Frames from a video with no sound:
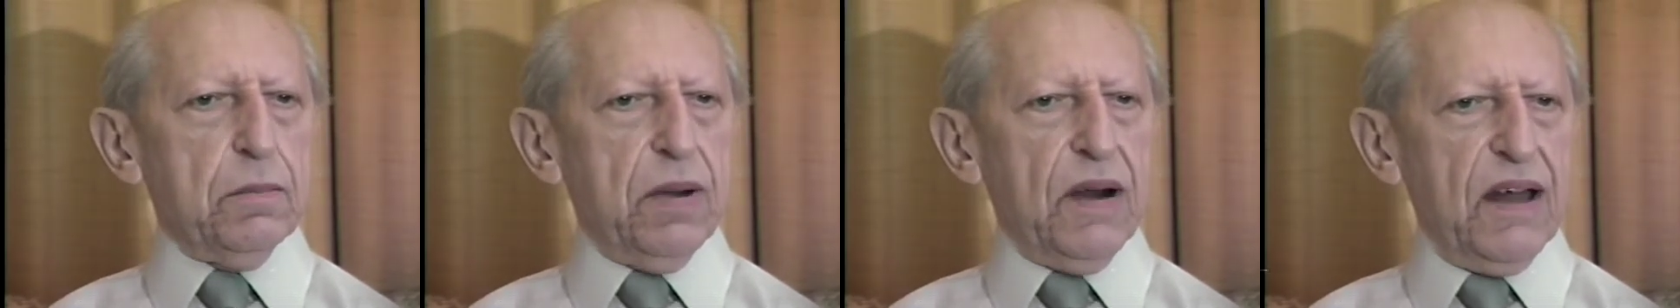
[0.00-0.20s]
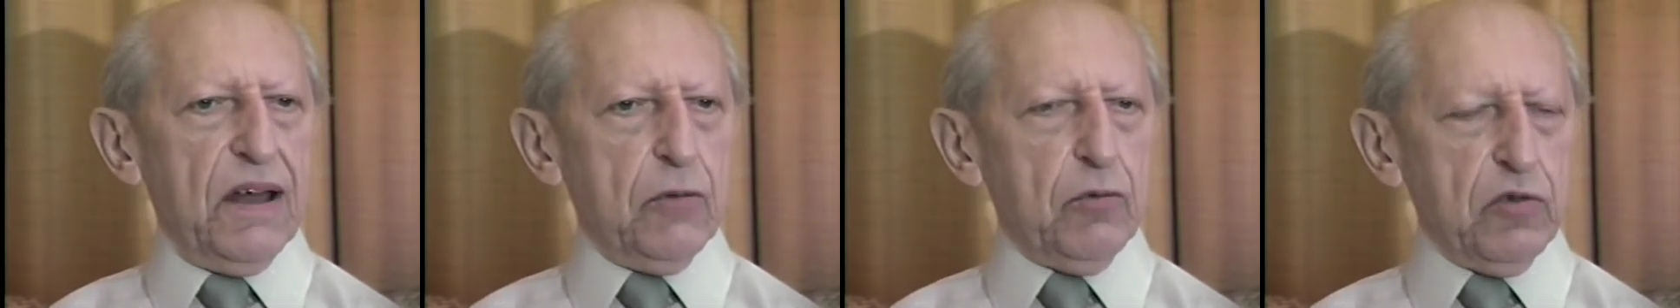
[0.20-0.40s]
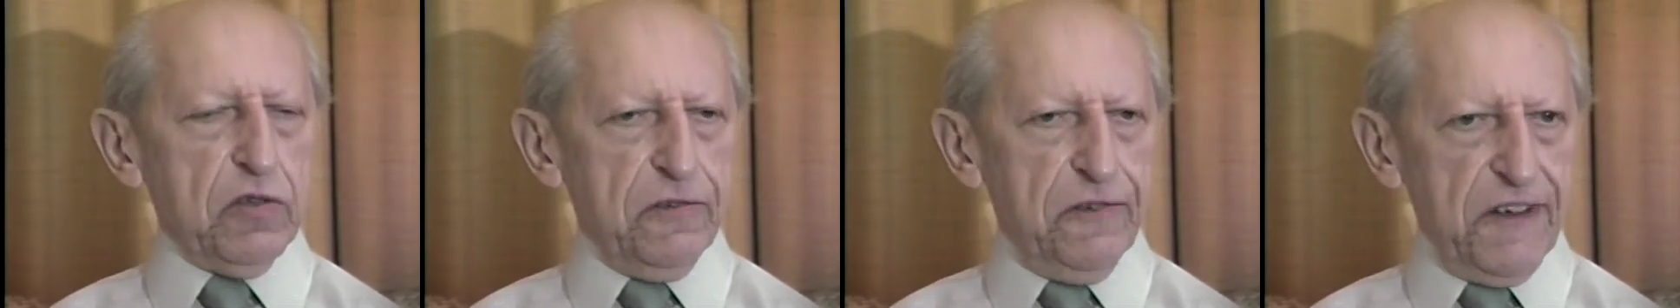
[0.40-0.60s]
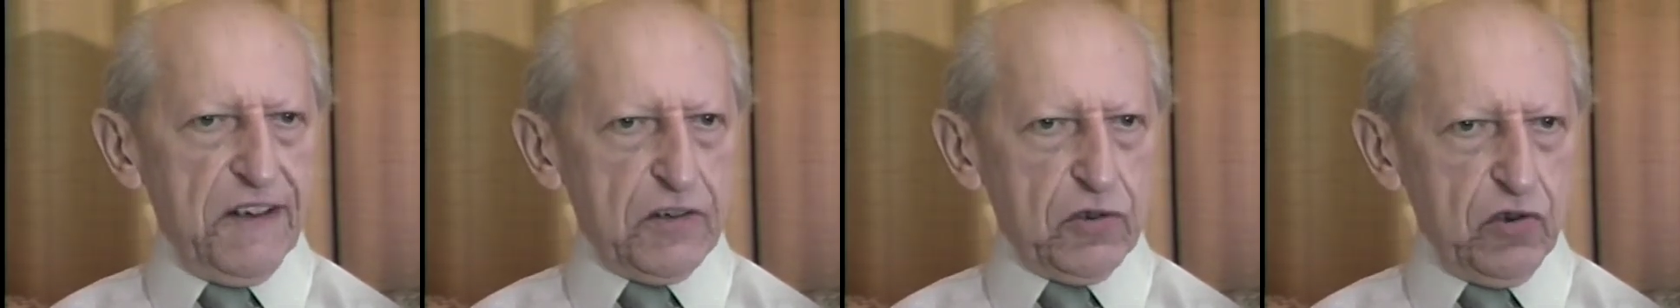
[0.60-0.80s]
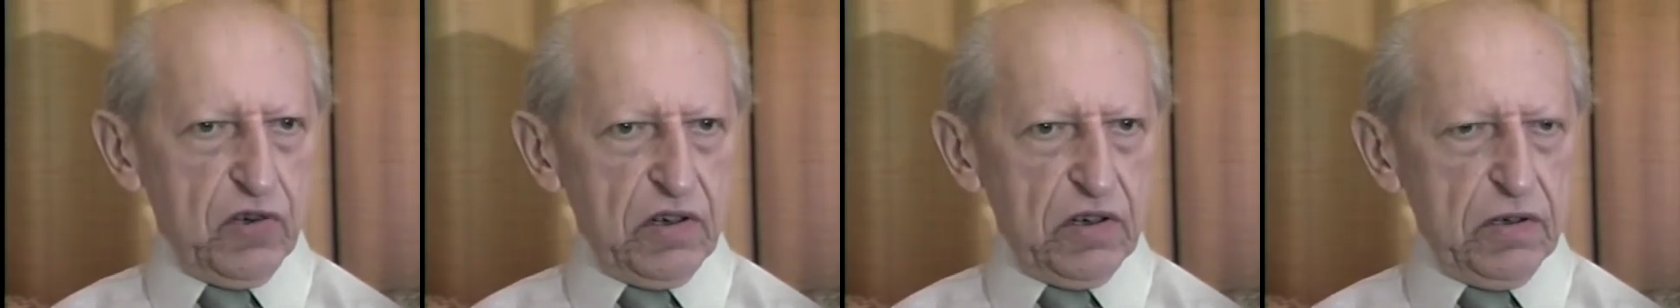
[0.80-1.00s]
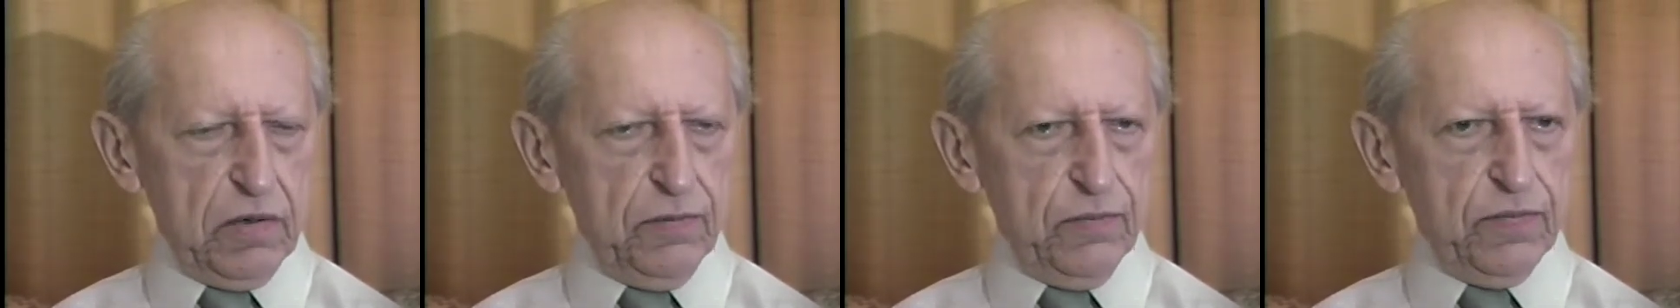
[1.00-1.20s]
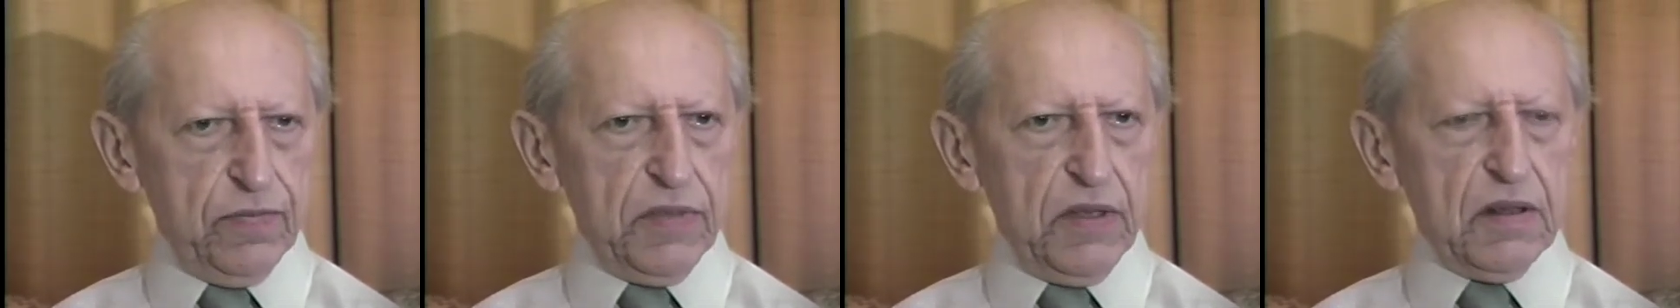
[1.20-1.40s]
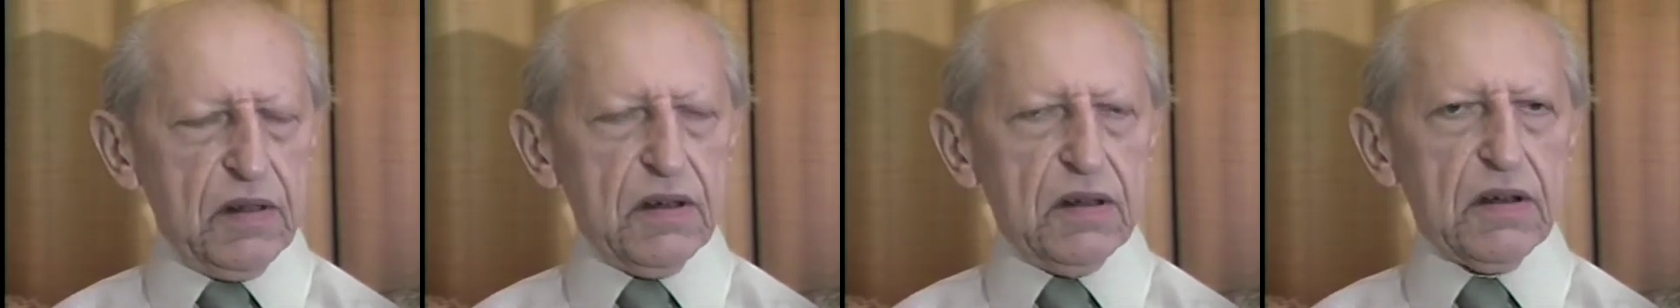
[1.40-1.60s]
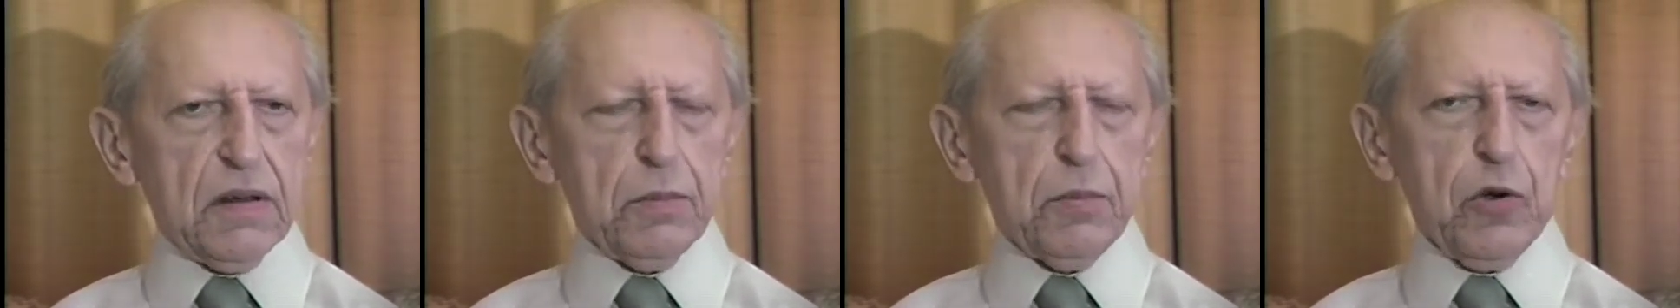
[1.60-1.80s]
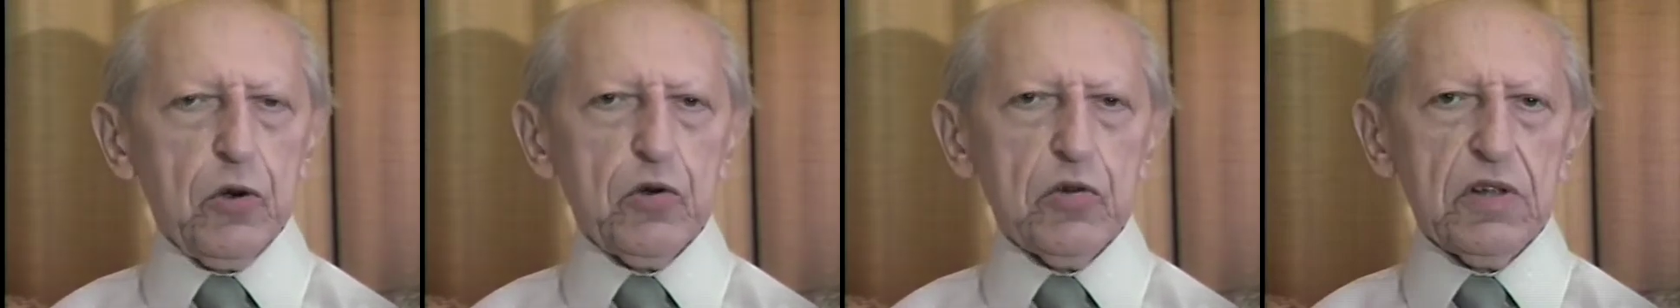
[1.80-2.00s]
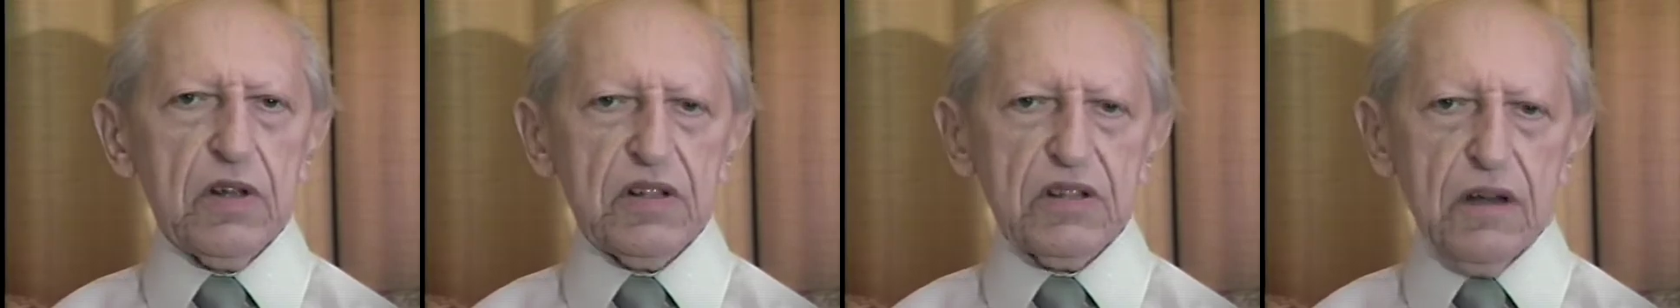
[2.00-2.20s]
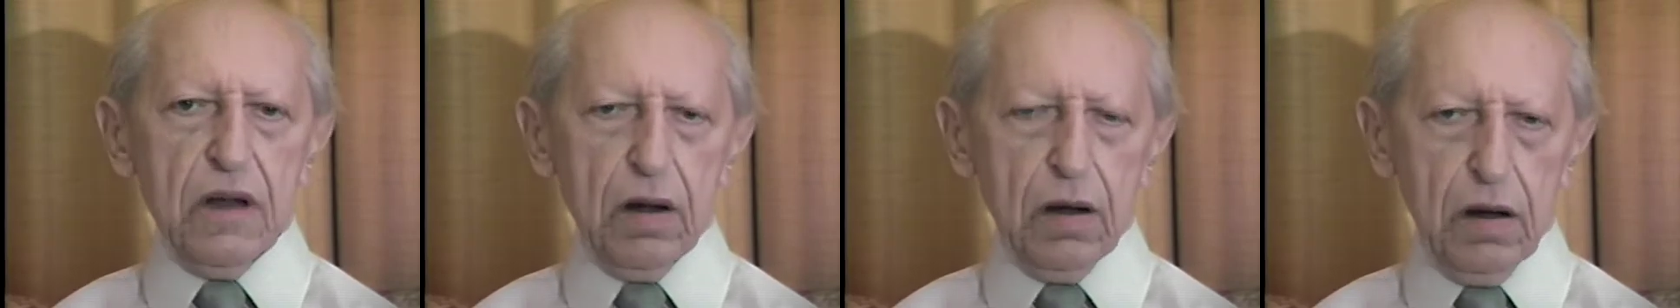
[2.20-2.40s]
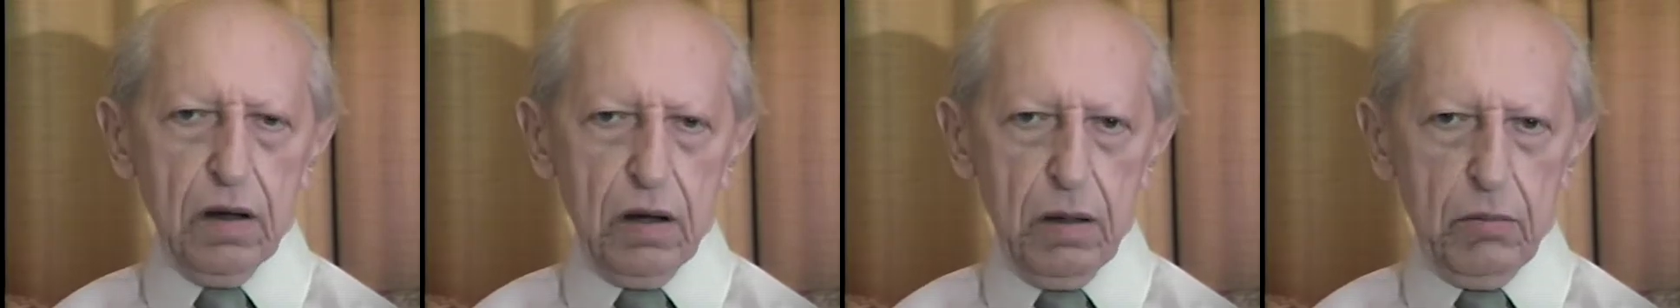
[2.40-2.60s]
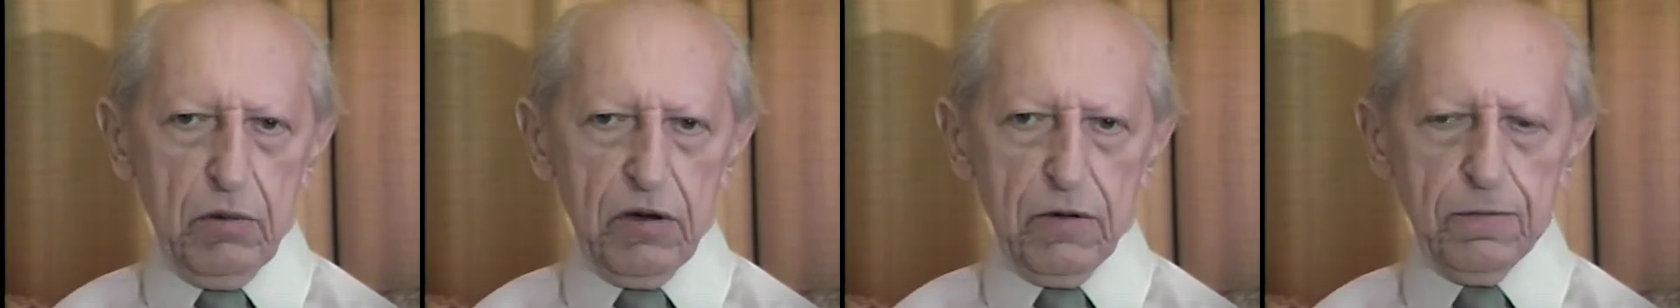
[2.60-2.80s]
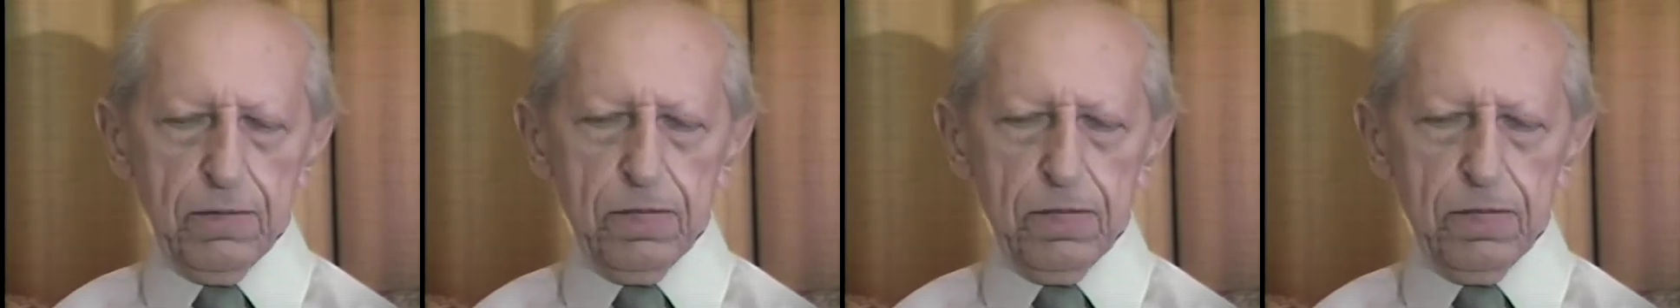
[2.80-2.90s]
plywood factory, Gebrüder Thalheimer.